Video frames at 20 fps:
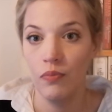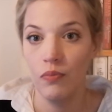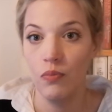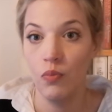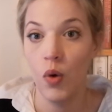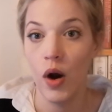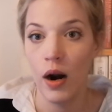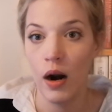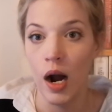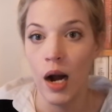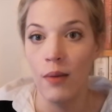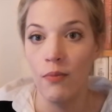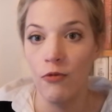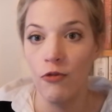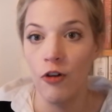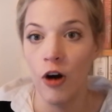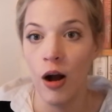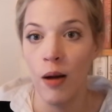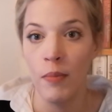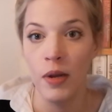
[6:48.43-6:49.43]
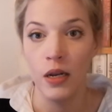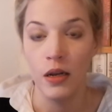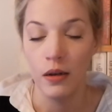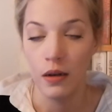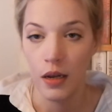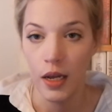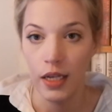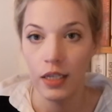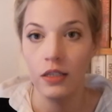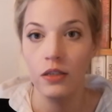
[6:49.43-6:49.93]
where I'm from and
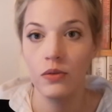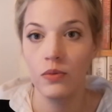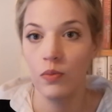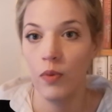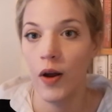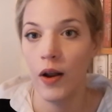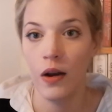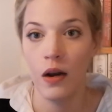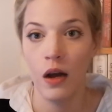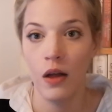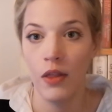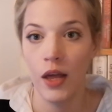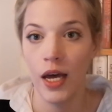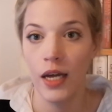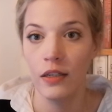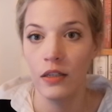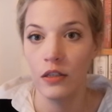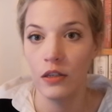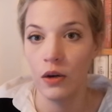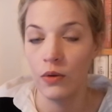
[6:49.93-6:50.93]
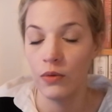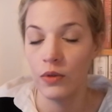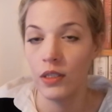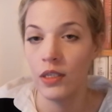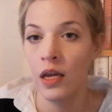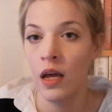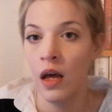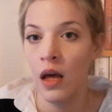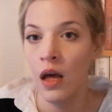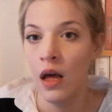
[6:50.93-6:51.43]
it's written on the
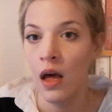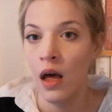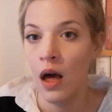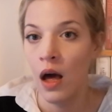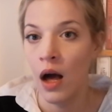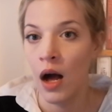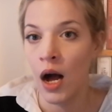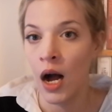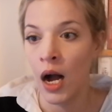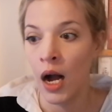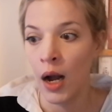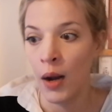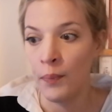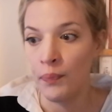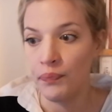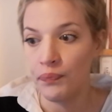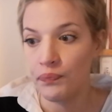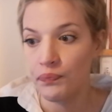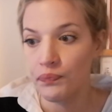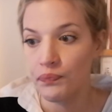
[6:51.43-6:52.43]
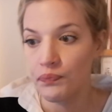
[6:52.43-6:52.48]
headstones um,